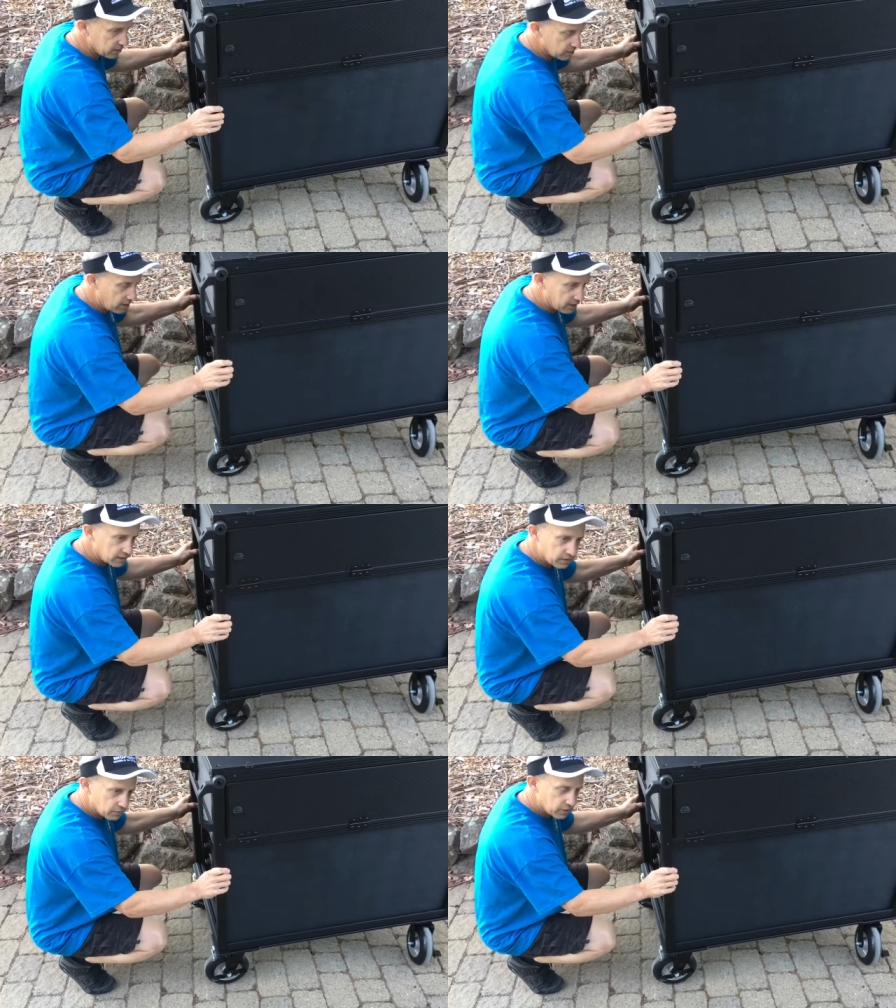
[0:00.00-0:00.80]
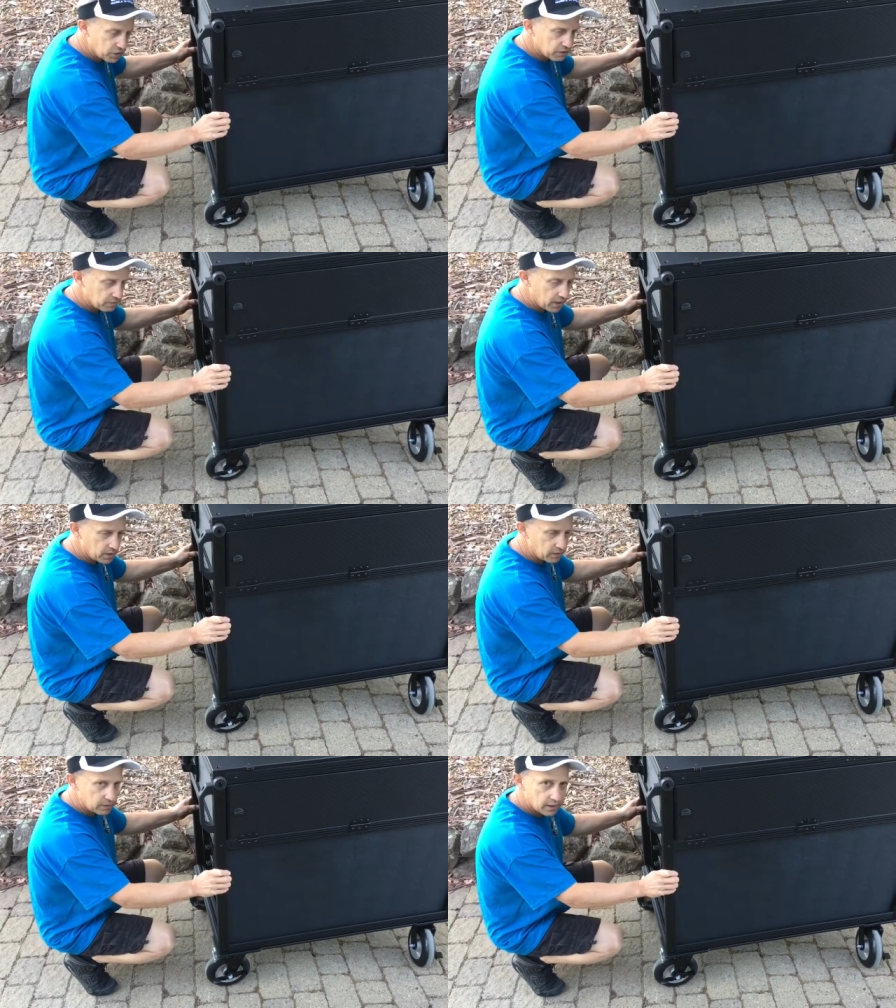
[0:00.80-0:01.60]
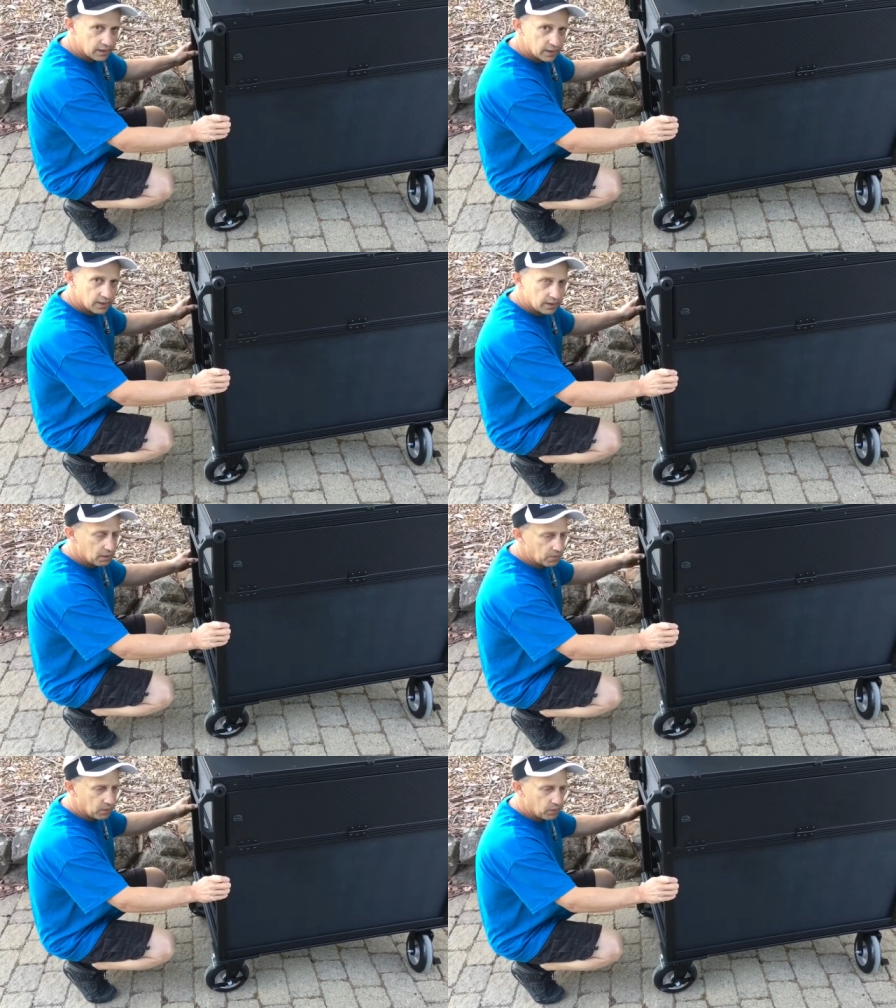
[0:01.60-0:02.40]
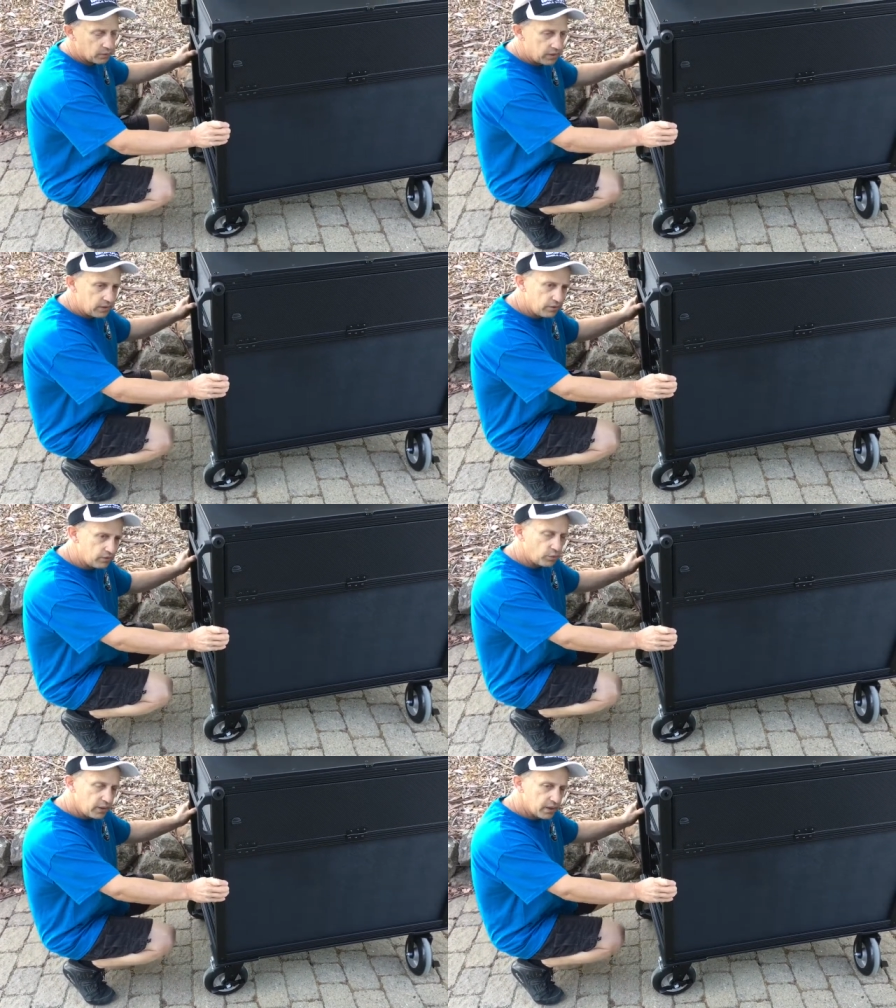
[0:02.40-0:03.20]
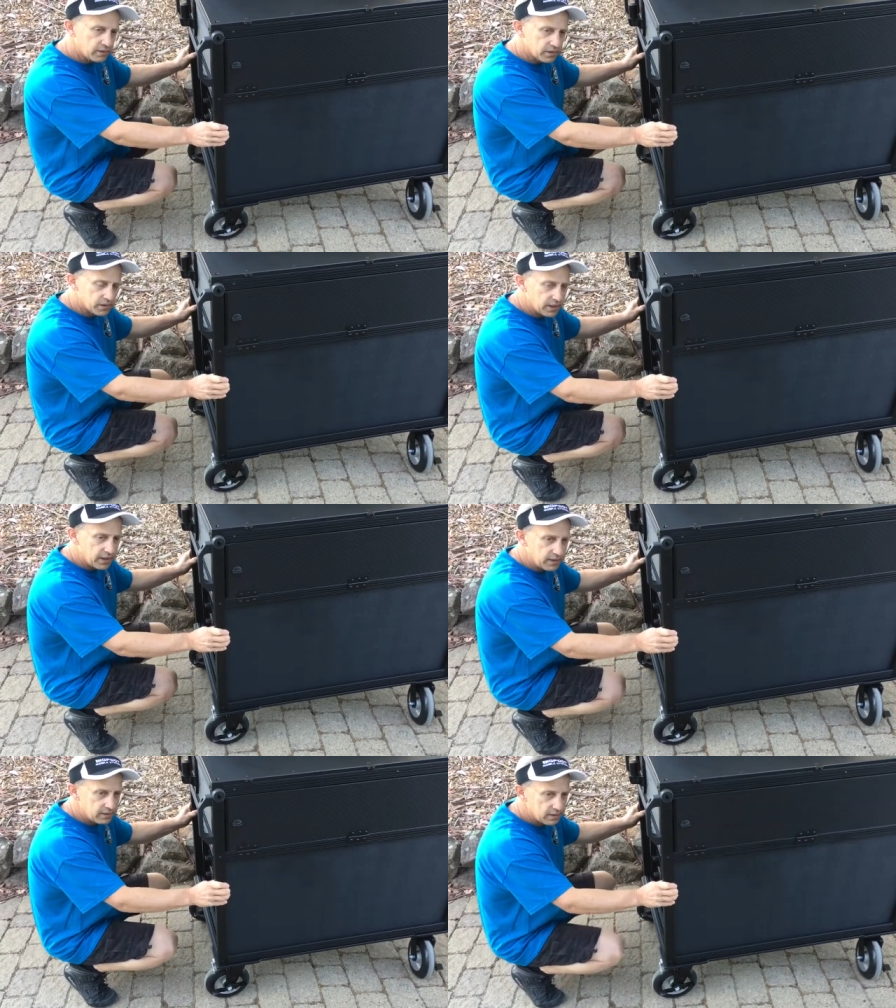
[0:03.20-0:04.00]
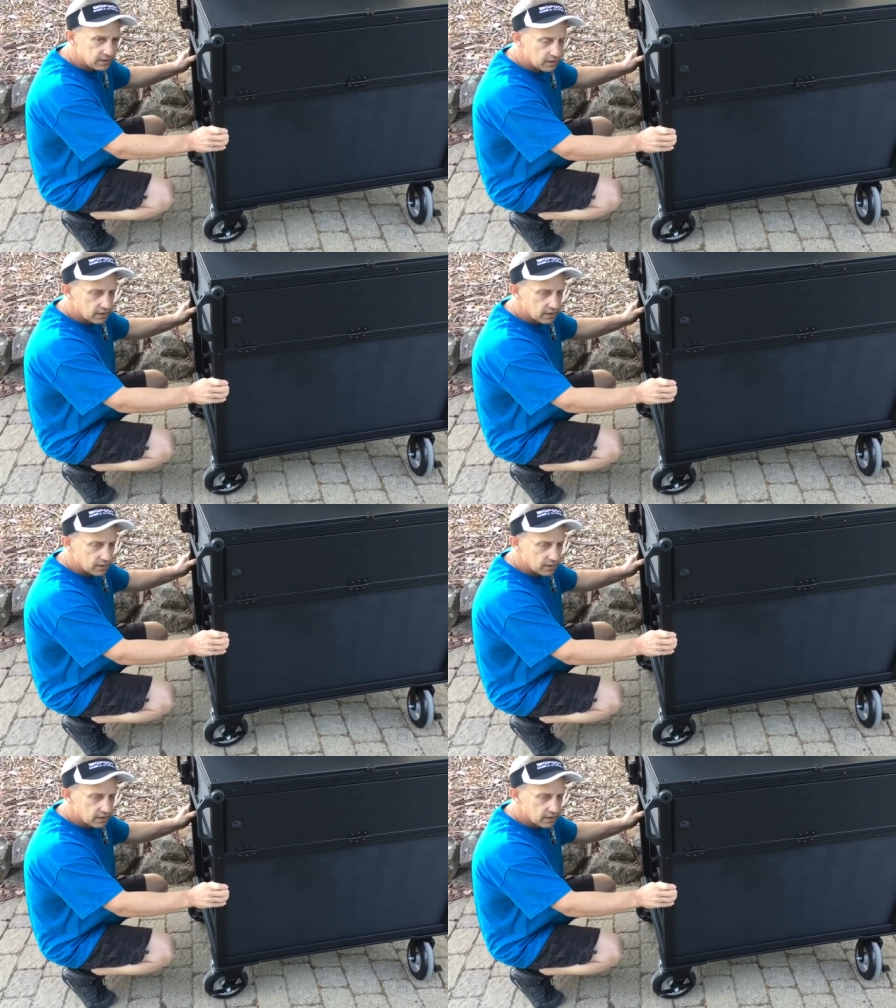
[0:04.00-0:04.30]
locked in the rigid mode. But when we use wheel designs,